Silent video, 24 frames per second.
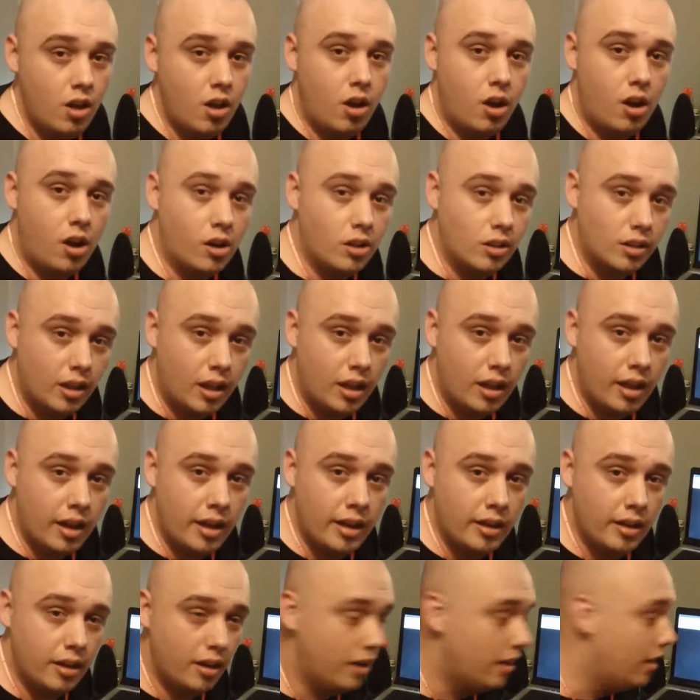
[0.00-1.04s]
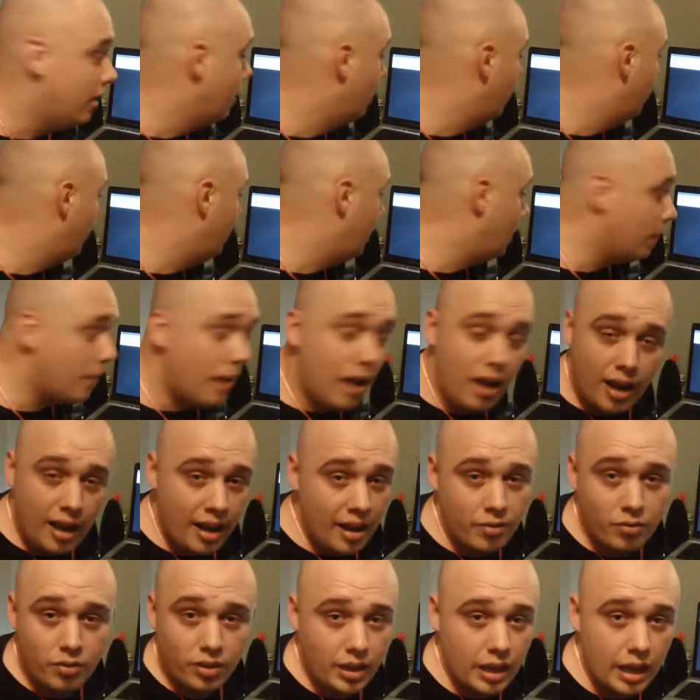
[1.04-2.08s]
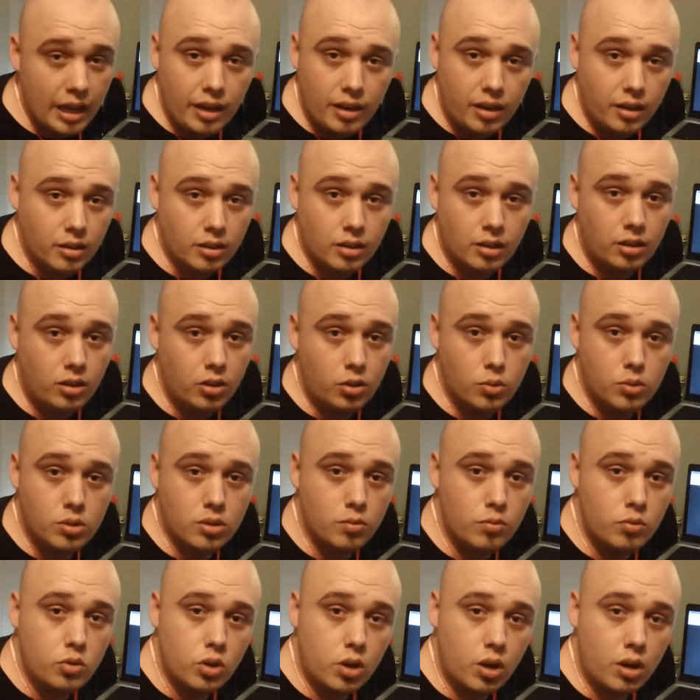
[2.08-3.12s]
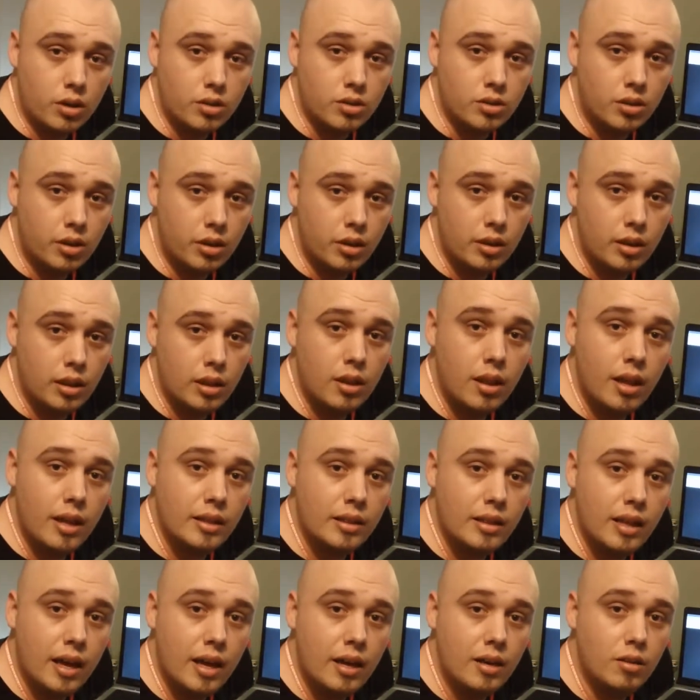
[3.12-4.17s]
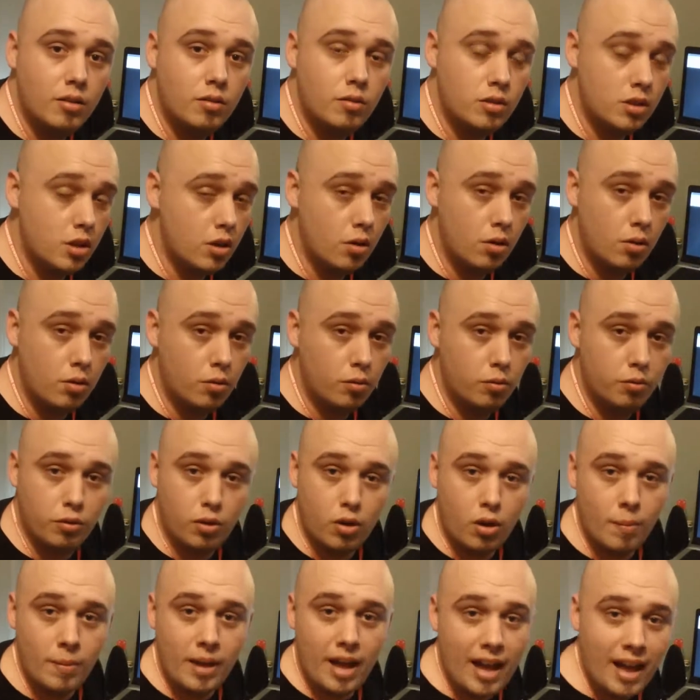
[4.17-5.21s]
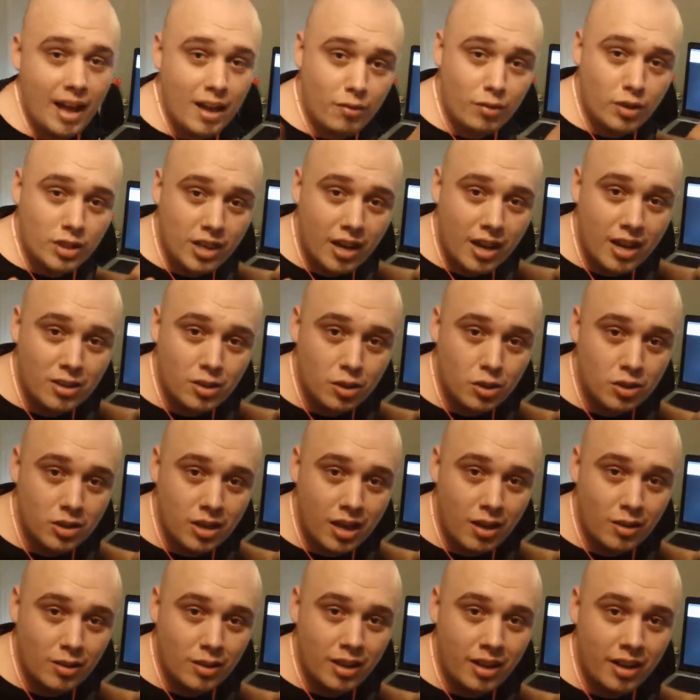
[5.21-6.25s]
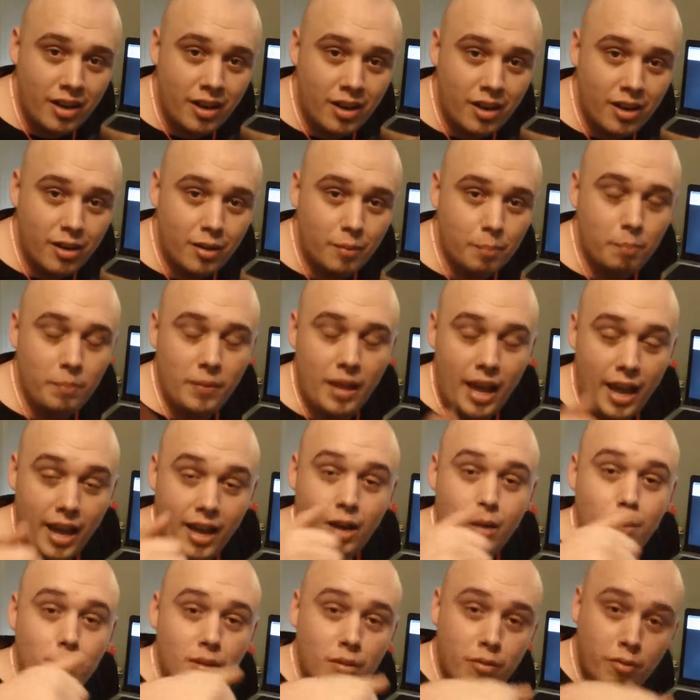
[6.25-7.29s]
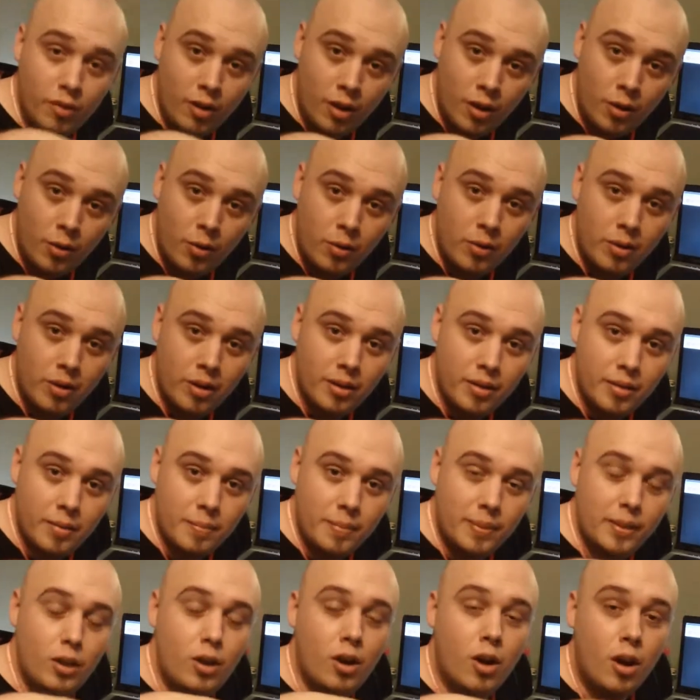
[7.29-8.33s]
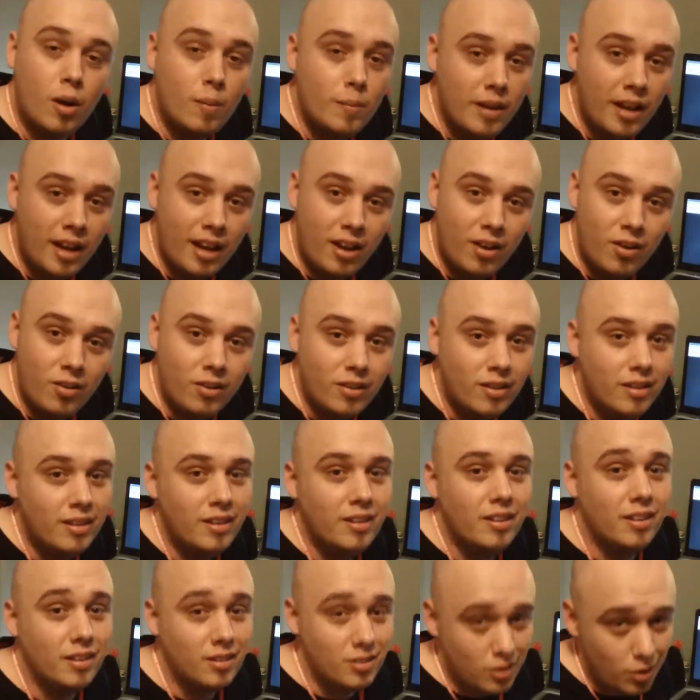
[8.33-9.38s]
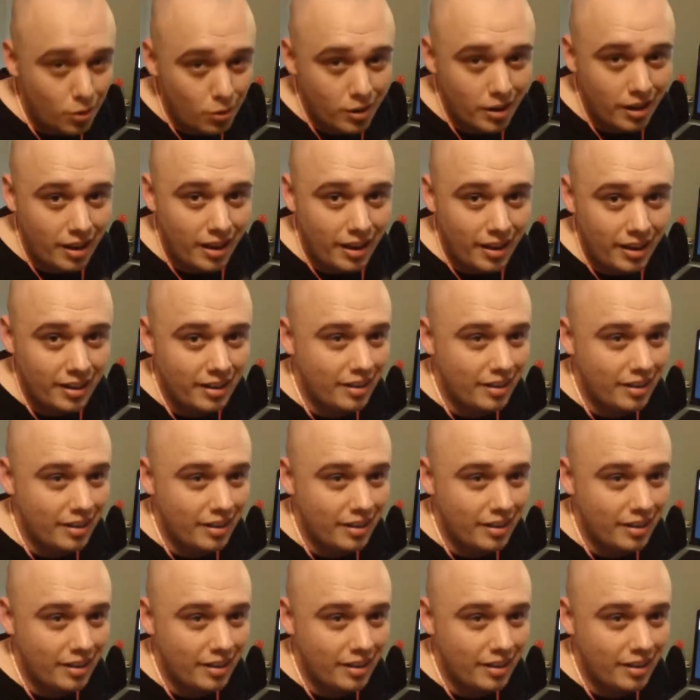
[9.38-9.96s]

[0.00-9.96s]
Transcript: online, and I'm not advocating the use of drugs or anything like that, so for all my advertisers out there, hang up the phone, calm down, it's okay.